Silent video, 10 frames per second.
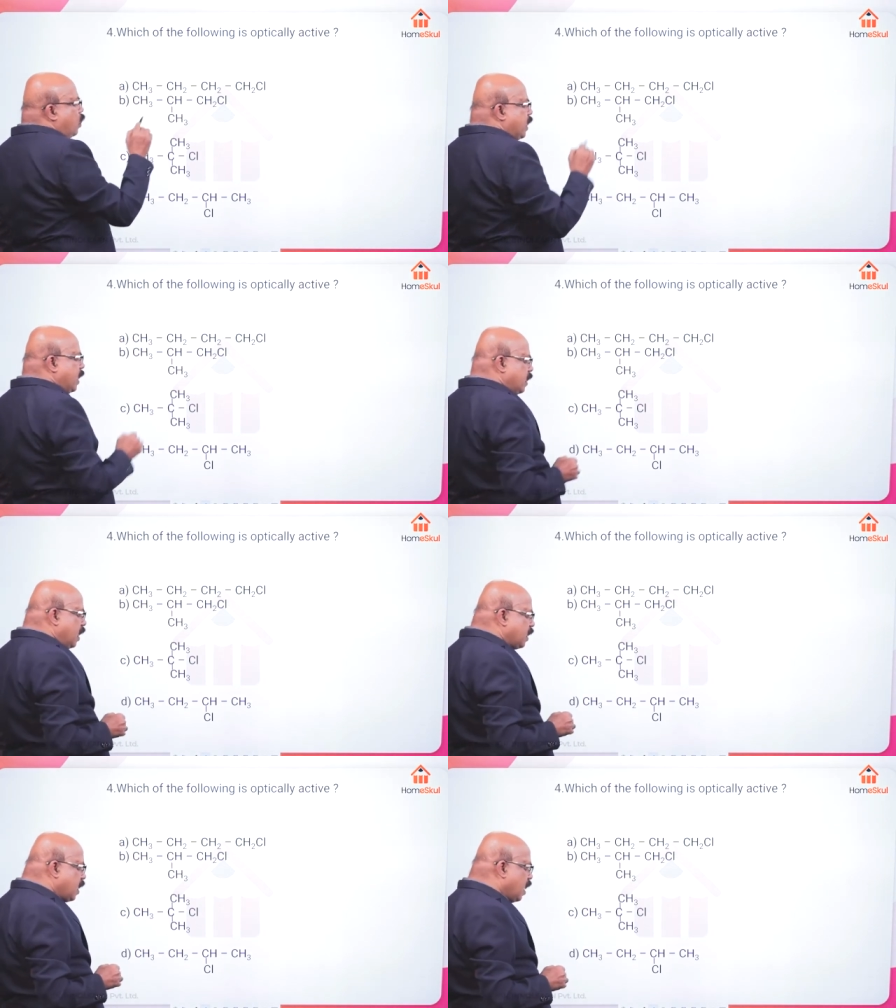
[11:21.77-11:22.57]

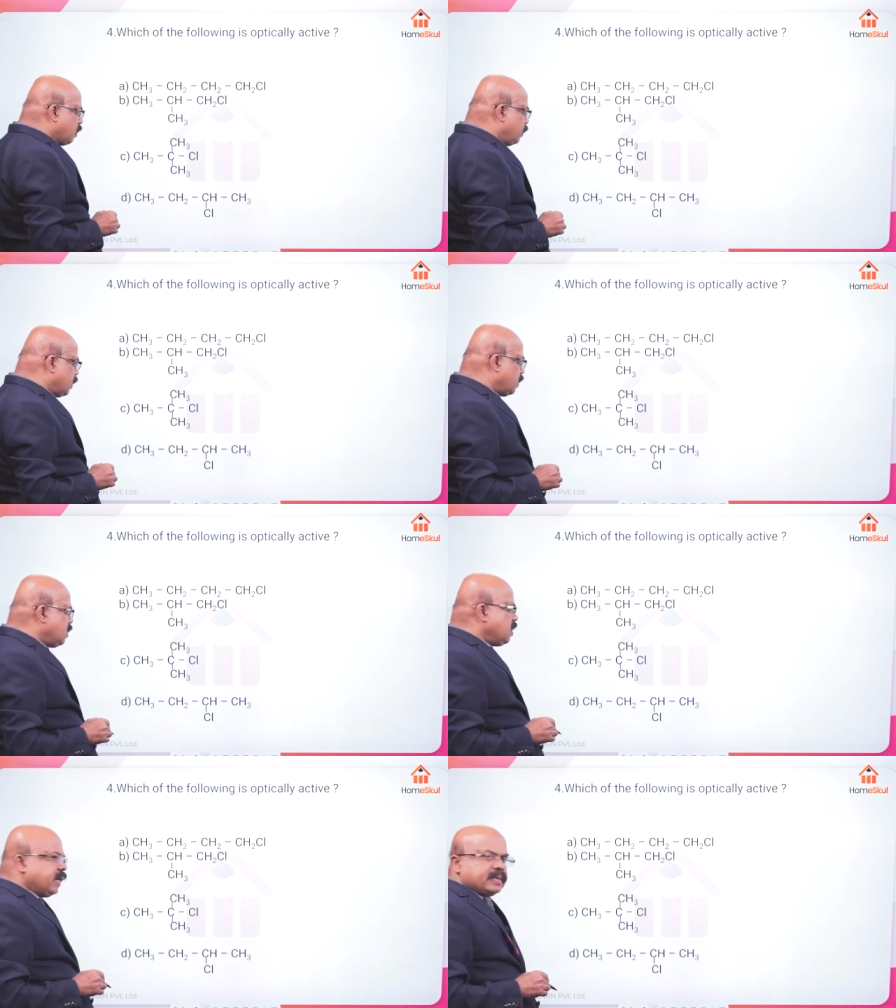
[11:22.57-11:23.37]
chiral carbon.
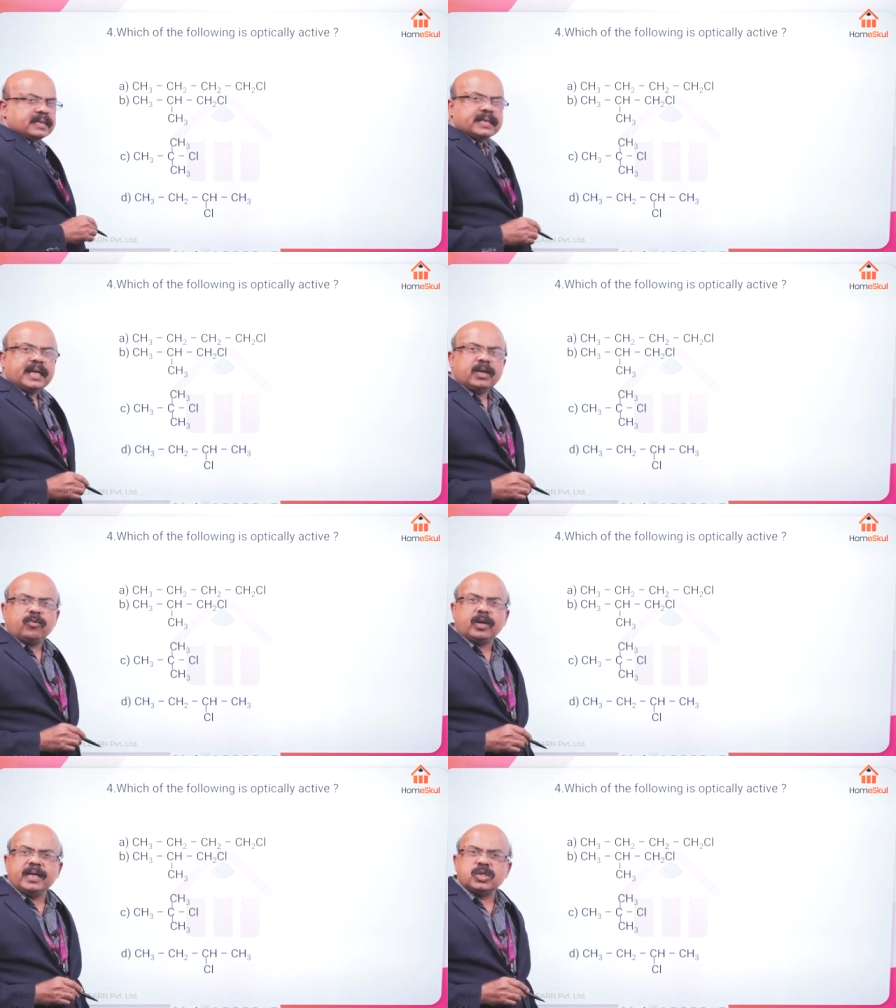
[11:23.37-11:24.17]
The third
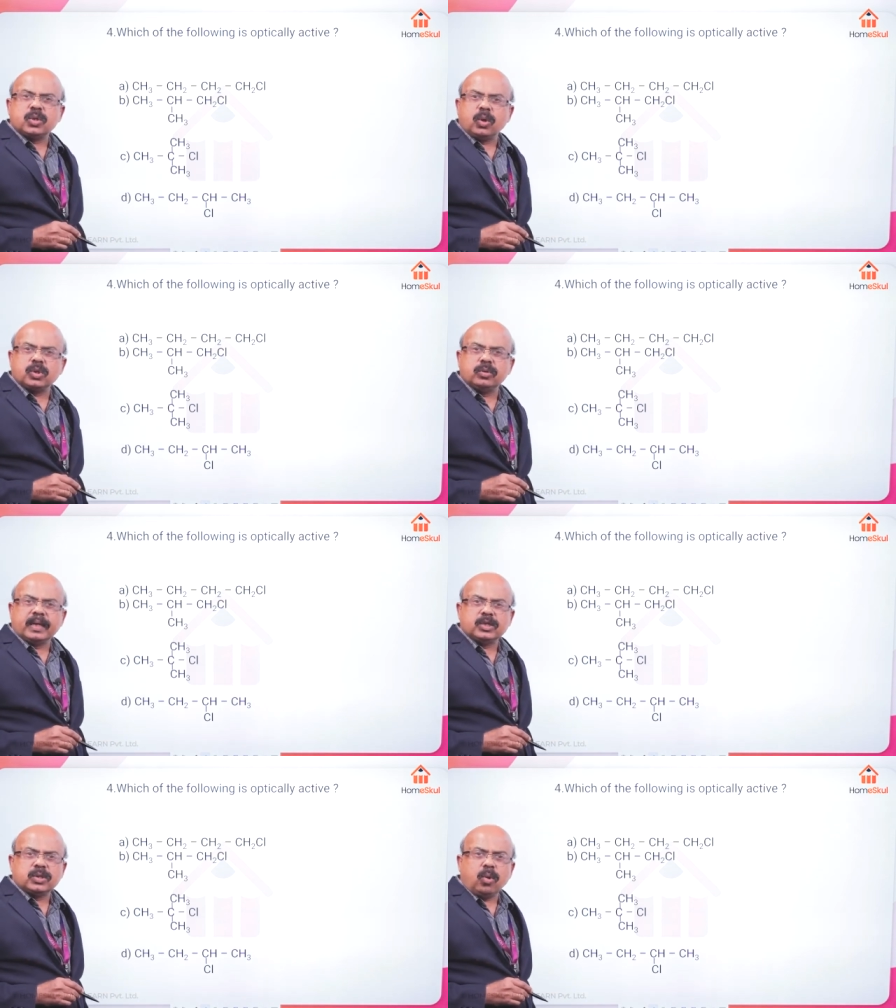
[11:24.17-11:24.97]
one is also there
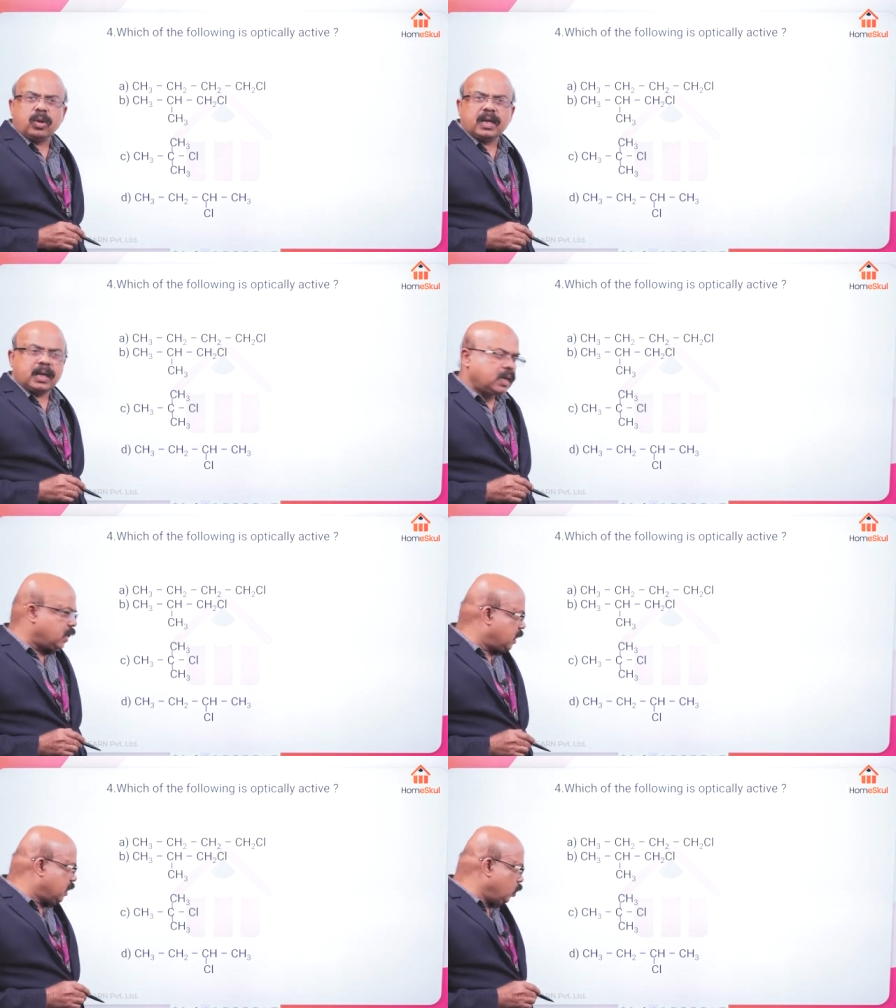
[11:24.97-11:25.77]
is no
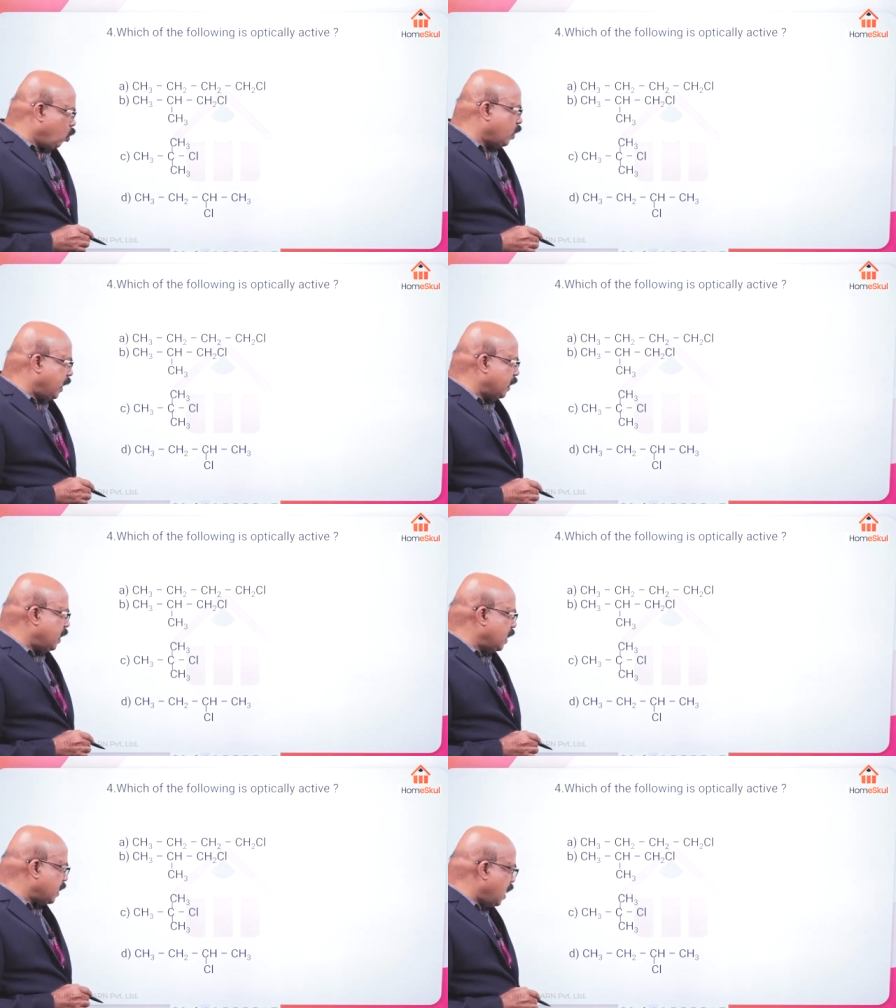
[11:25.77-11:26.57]

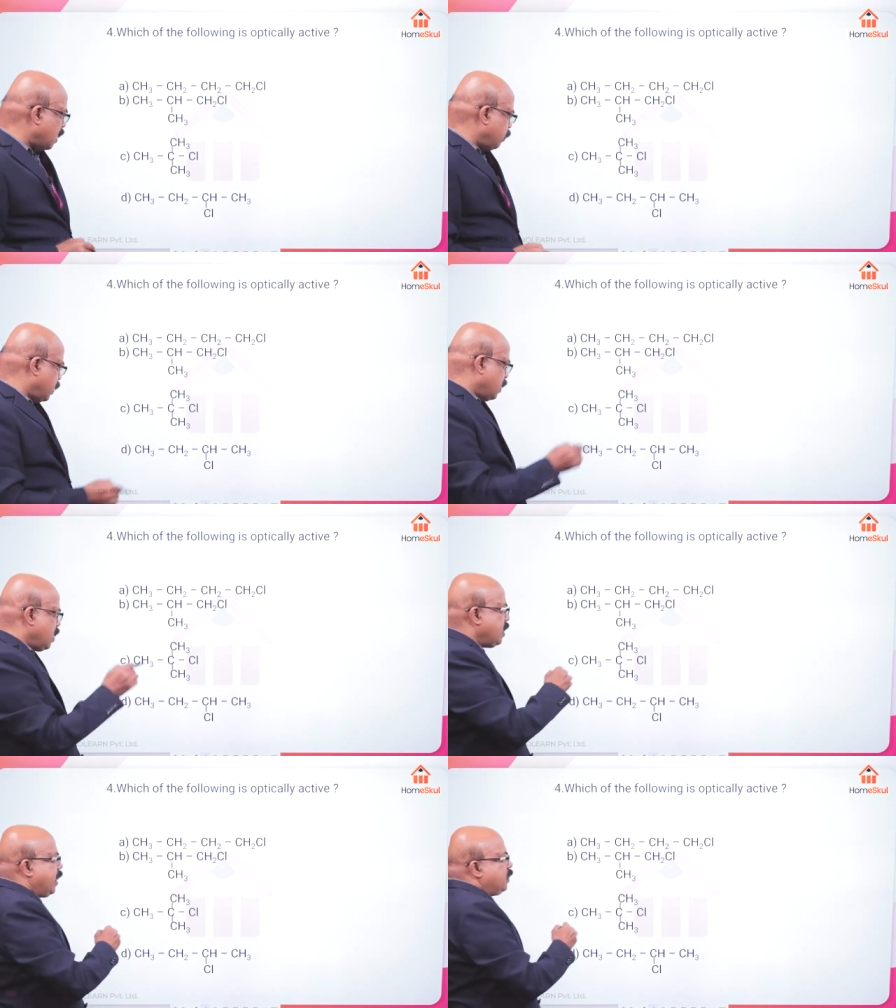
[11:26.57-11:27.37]
chiral carbon.
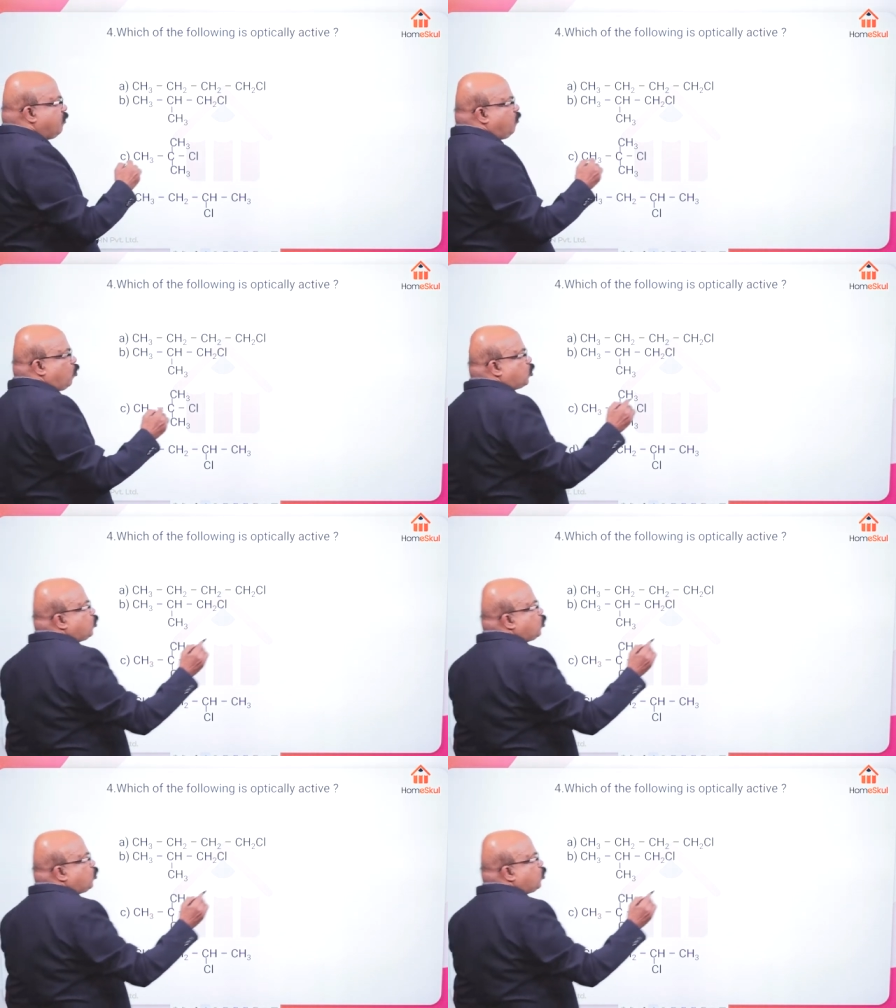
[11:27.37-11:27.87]
In the fourth